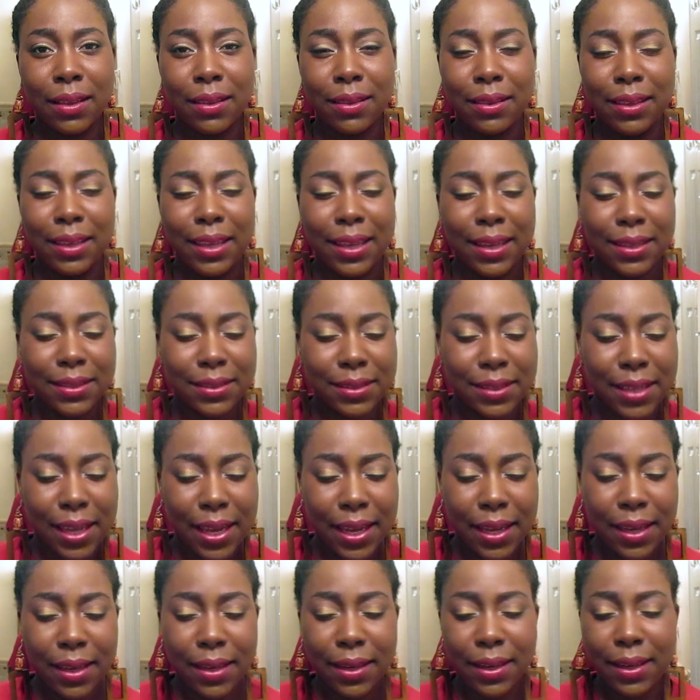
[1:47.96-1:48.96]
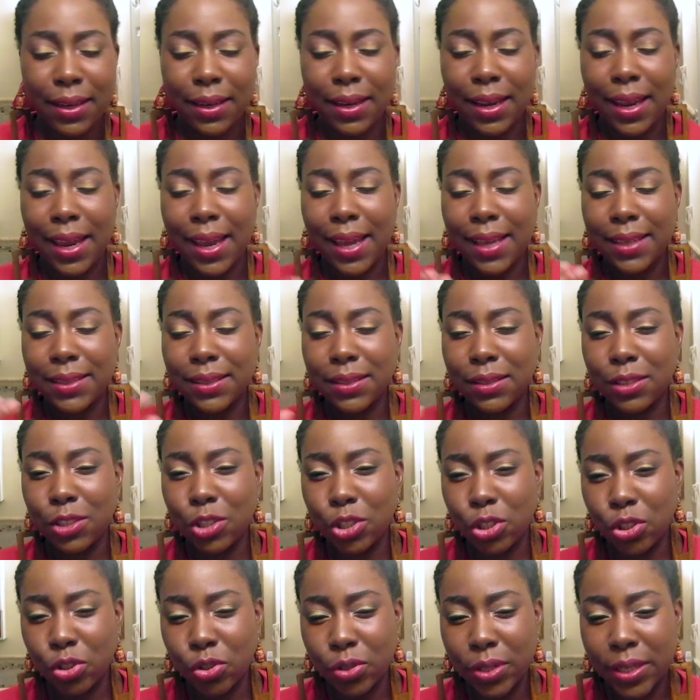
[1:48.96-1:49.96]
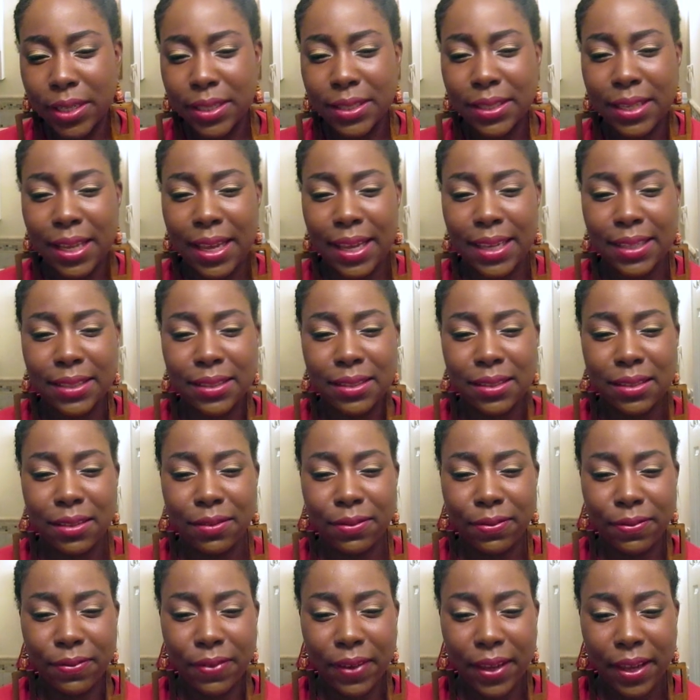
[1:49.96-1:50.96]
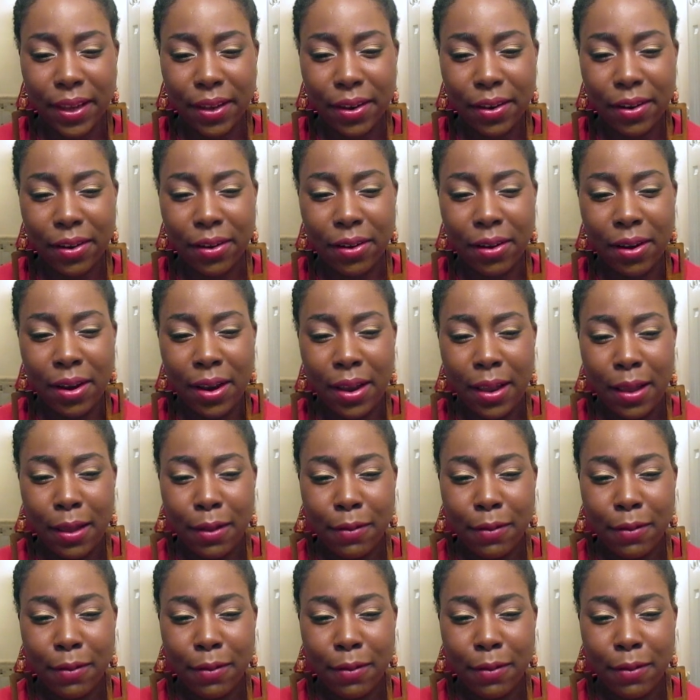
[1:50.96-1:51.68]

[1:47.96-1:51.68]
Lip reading: the anxiety, has the stress, has the fear,